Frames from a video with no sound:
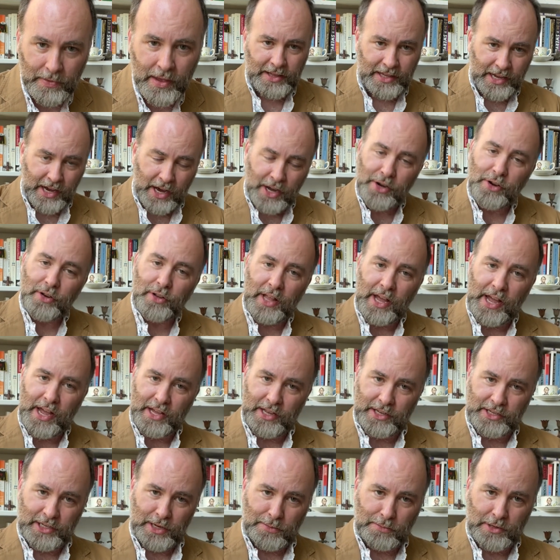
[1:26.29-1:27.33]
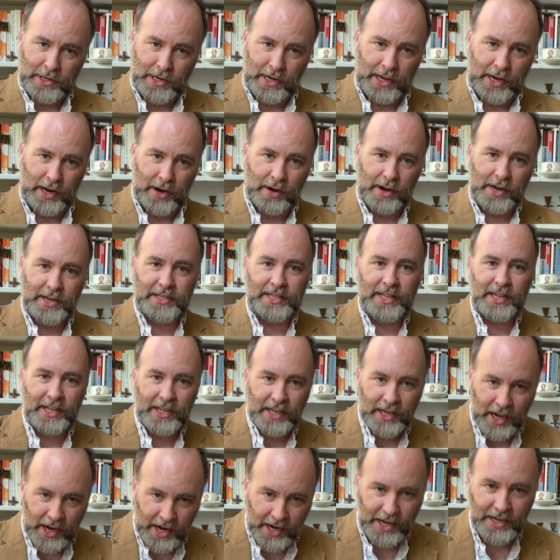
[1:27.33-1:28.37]
The underlying assumption here is
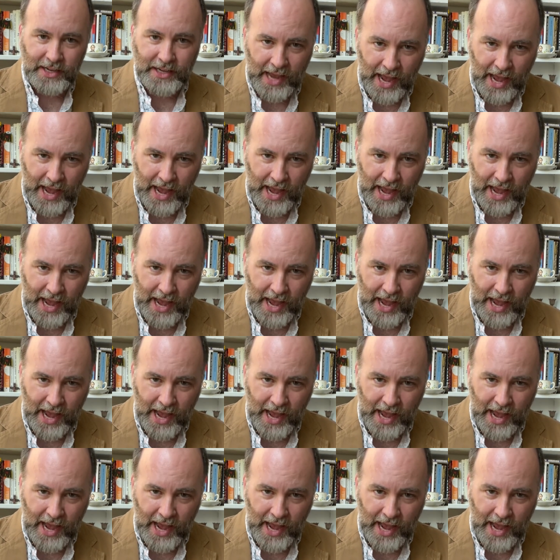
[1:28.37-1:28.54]
that cutting